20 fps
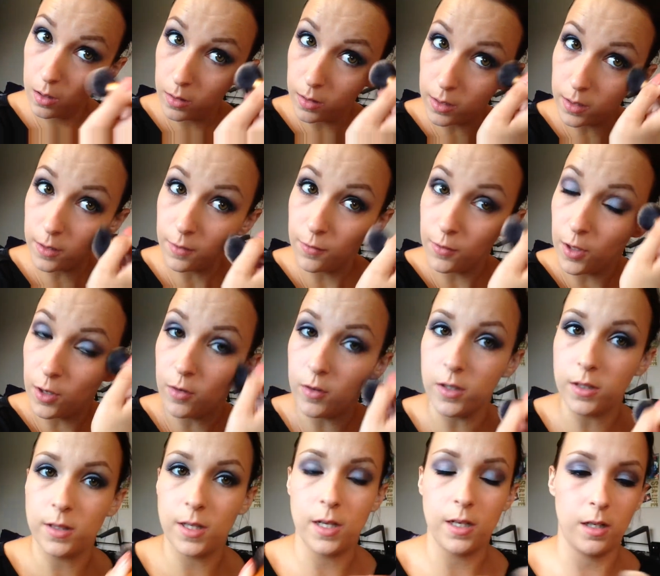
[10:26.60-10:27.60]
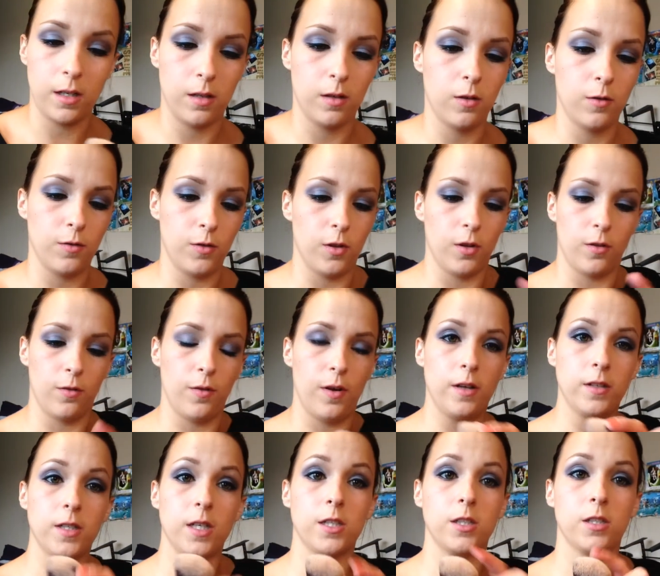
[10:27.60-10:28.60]
Then if there is any of the
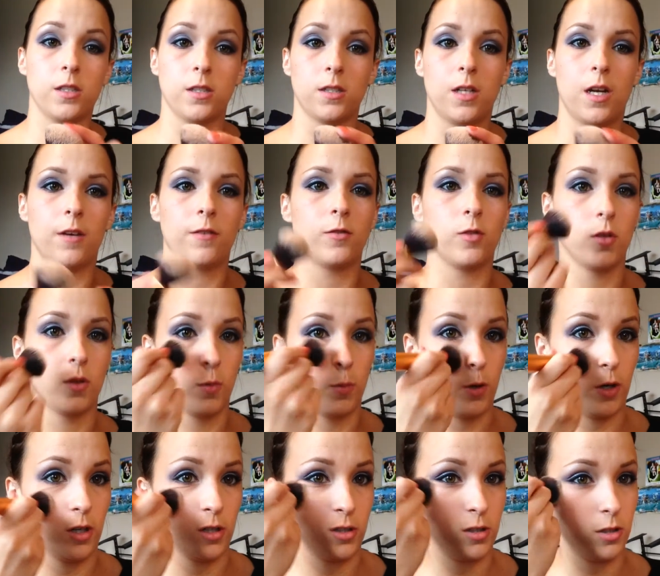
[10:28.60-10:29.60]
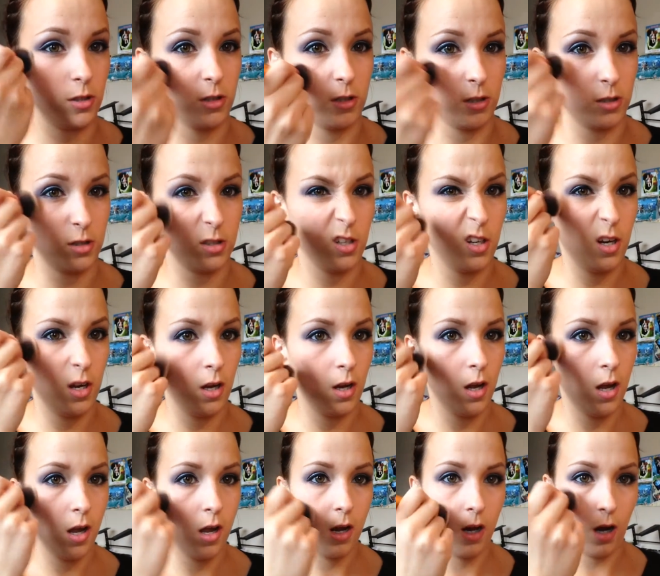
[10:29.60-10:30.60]
foundation that's left on the brush, just
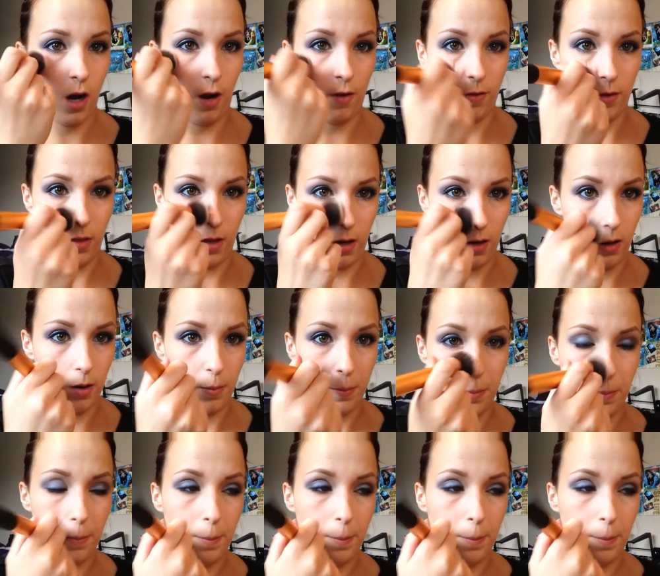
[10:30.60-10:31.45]
cover that up.